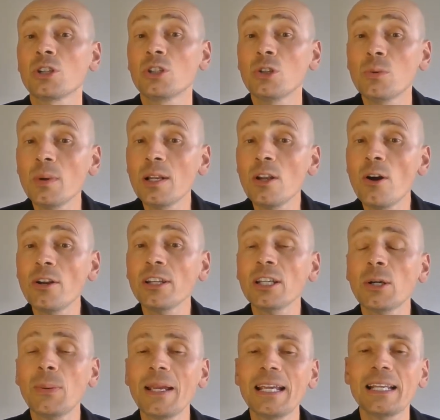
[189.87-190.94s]
you will learn
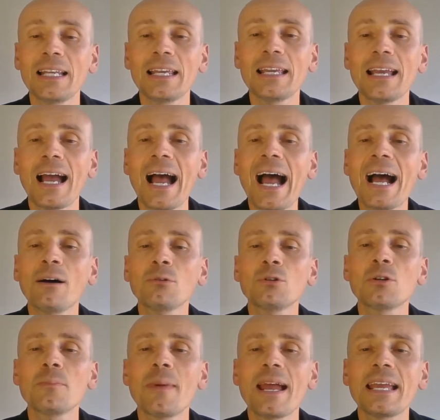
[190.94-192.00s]
quickly how
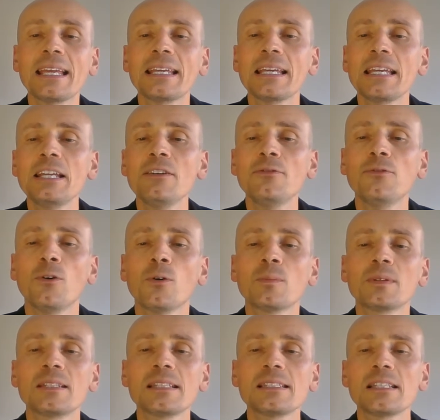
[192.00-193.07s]
to make
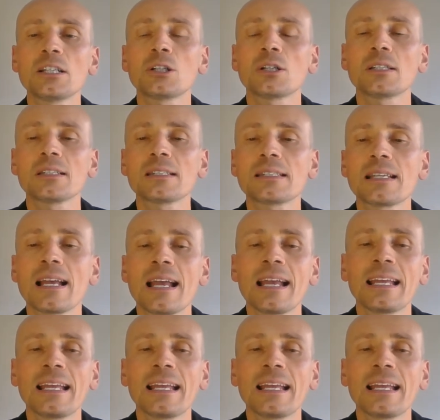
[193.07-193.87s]
informed decisions,